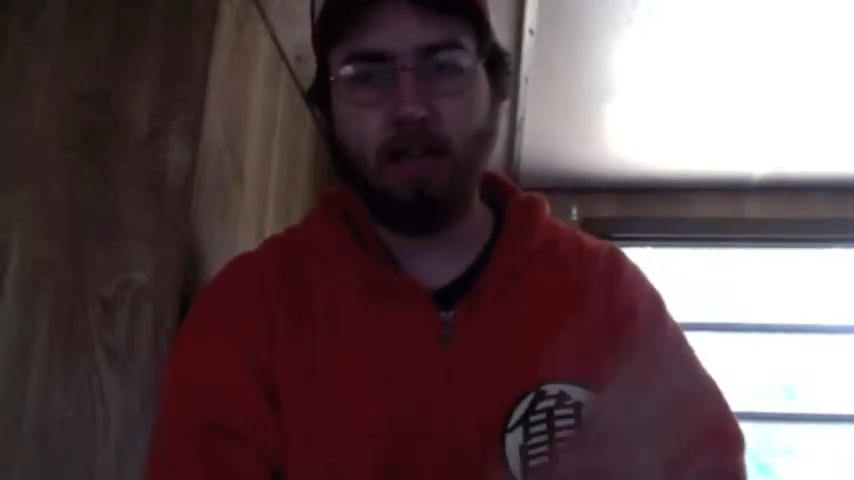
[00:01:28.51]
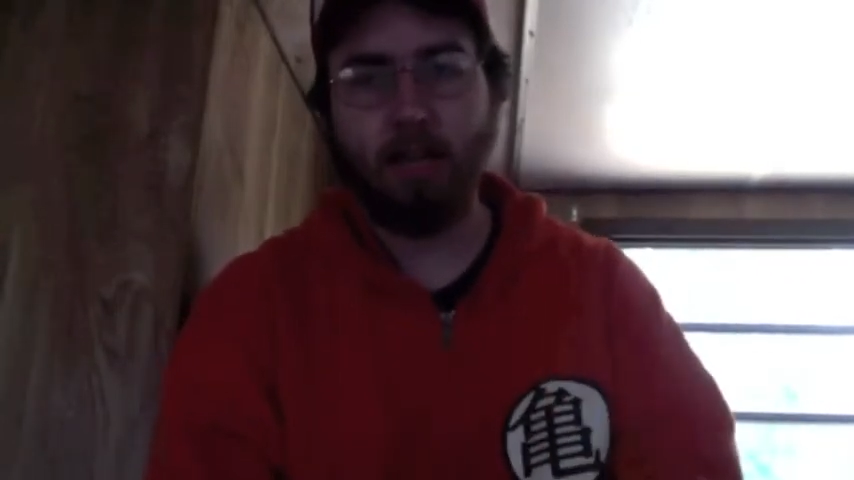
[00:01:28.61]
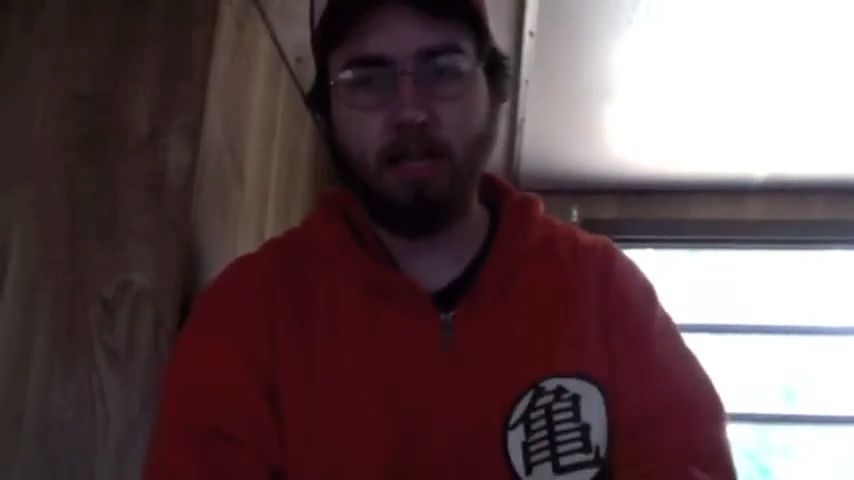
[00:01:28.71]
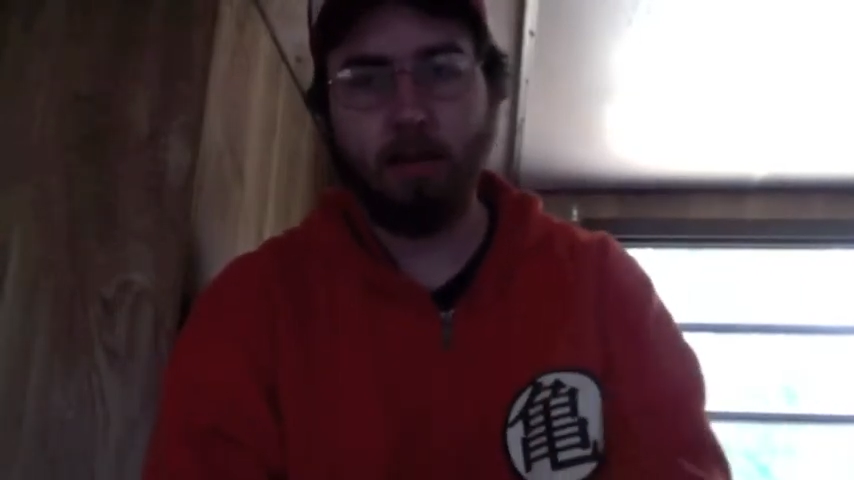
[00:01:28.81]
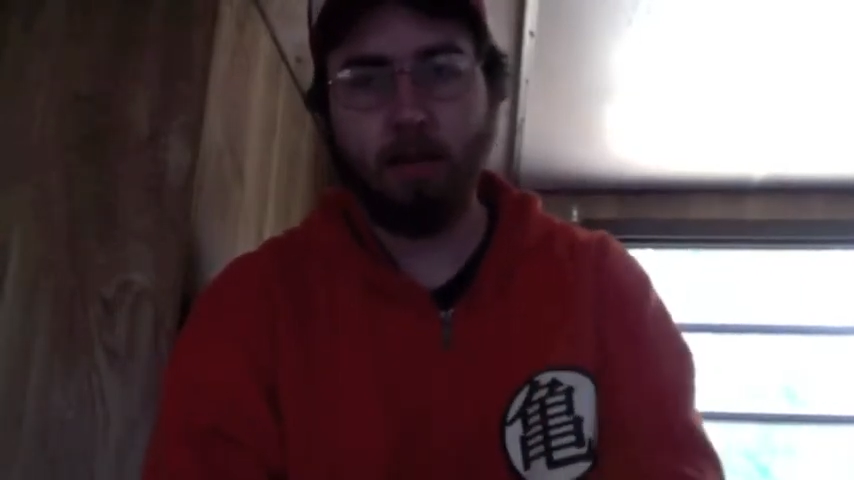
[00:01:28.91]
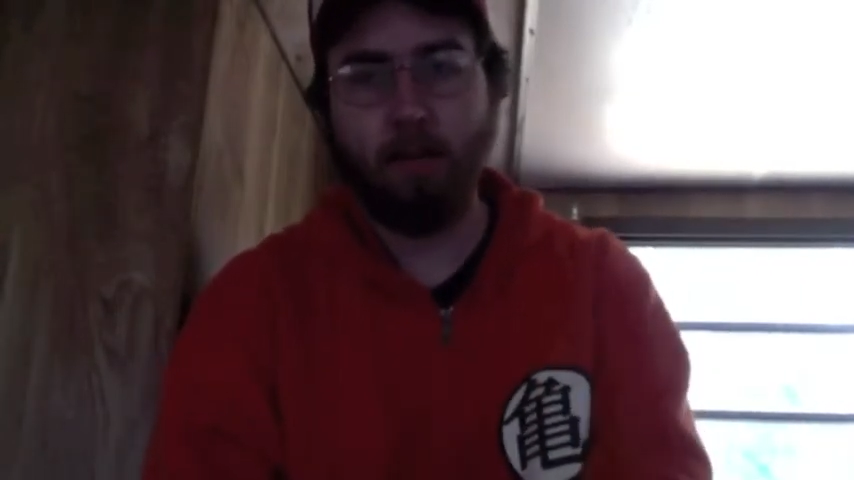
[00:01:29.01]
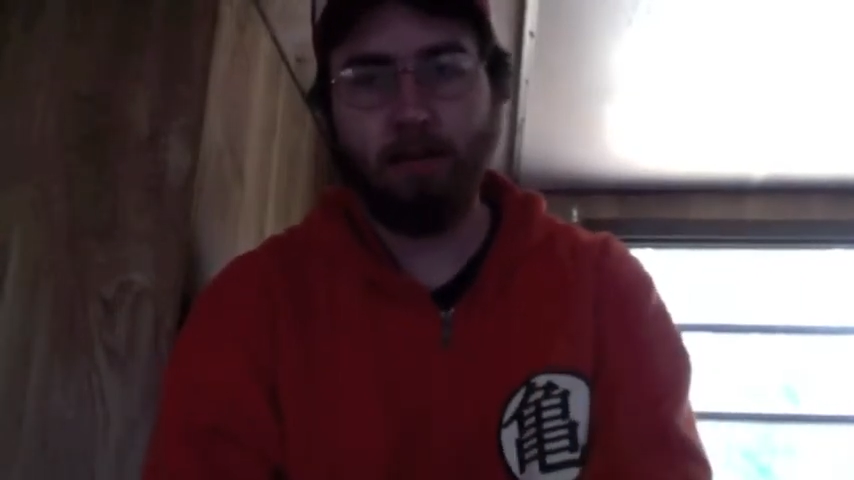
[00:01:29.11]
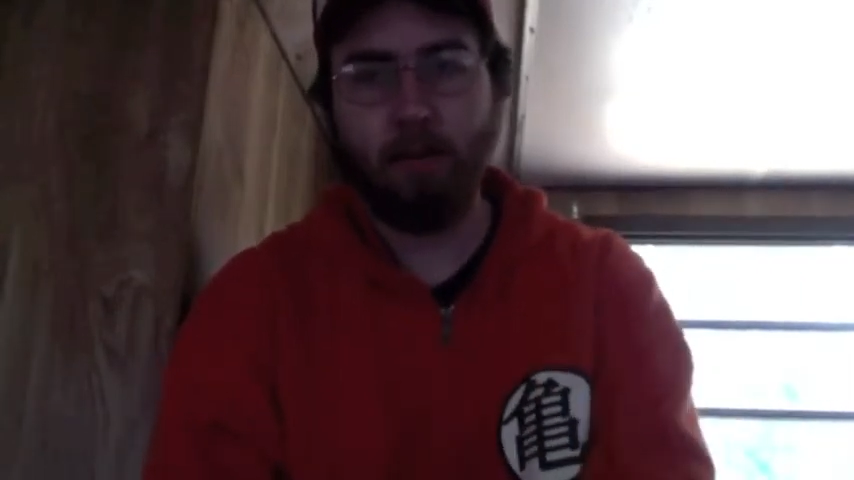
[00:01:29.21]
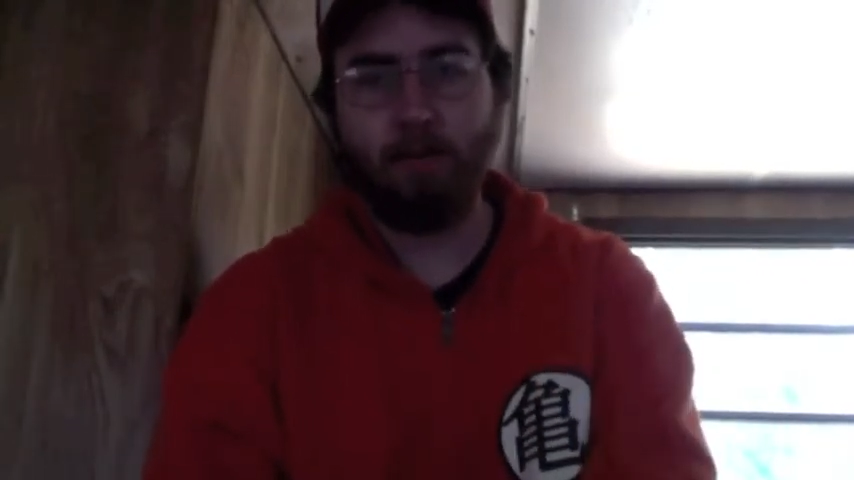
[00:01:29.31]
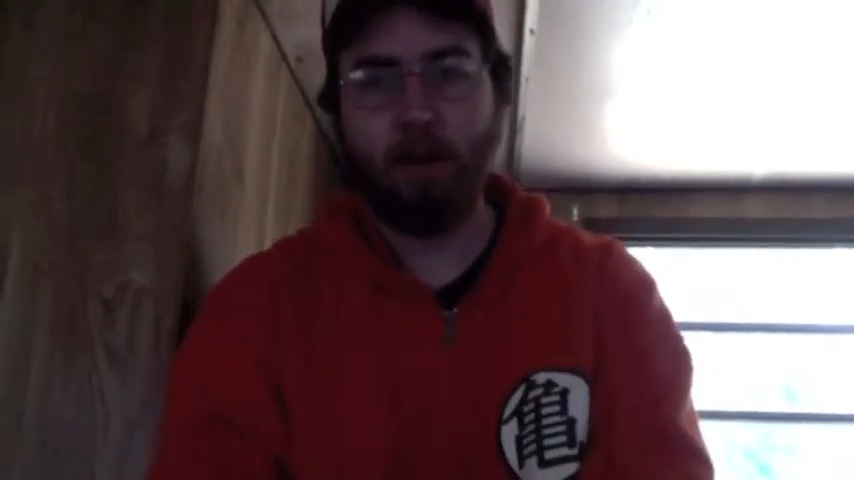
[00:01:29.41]
been one of my favorite
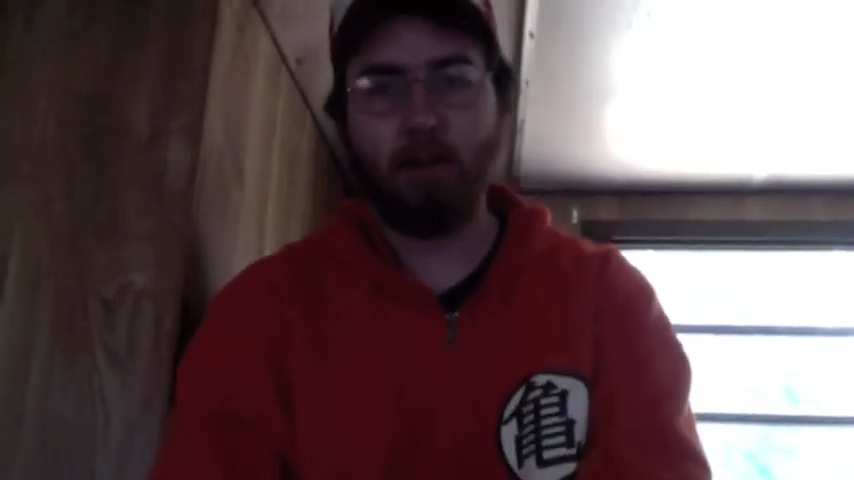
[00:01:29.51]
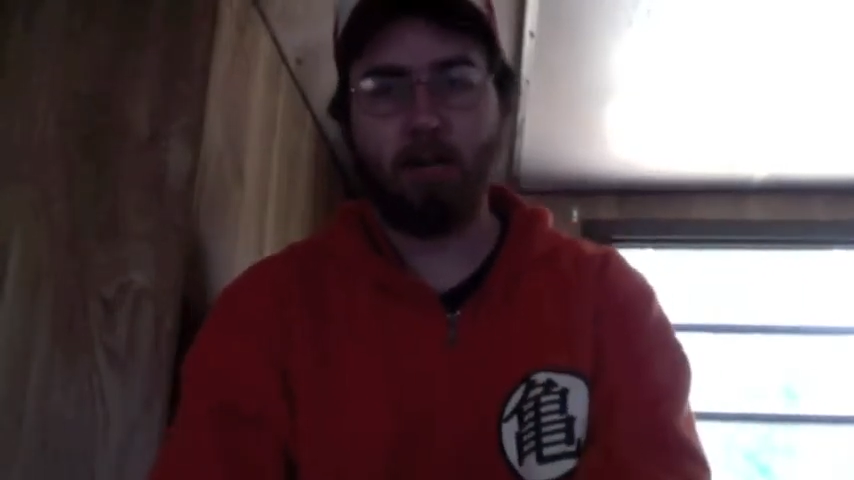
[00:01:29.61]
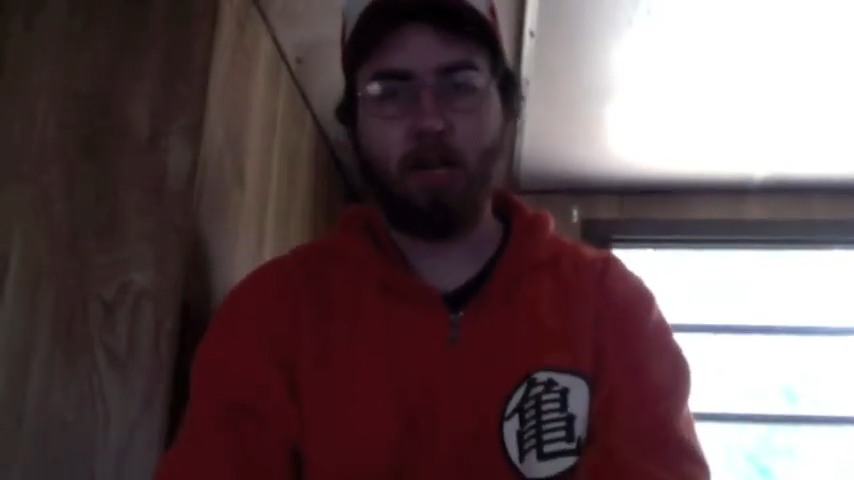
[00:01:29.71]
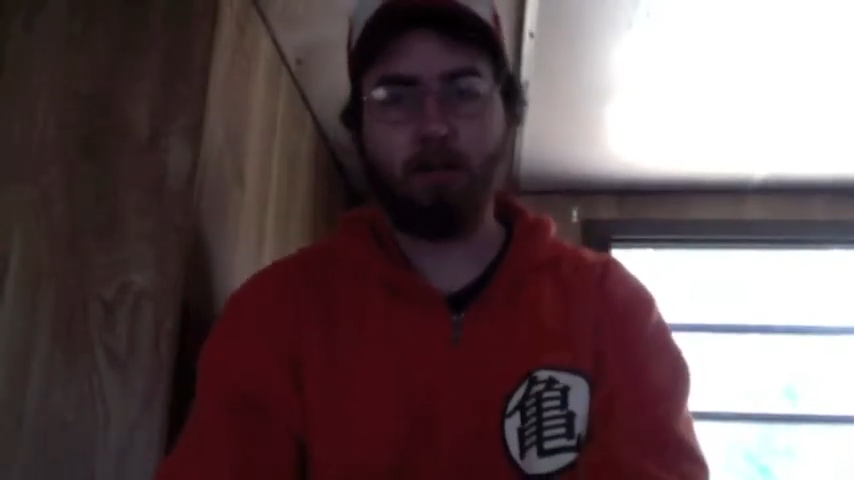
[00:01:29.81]
fighting types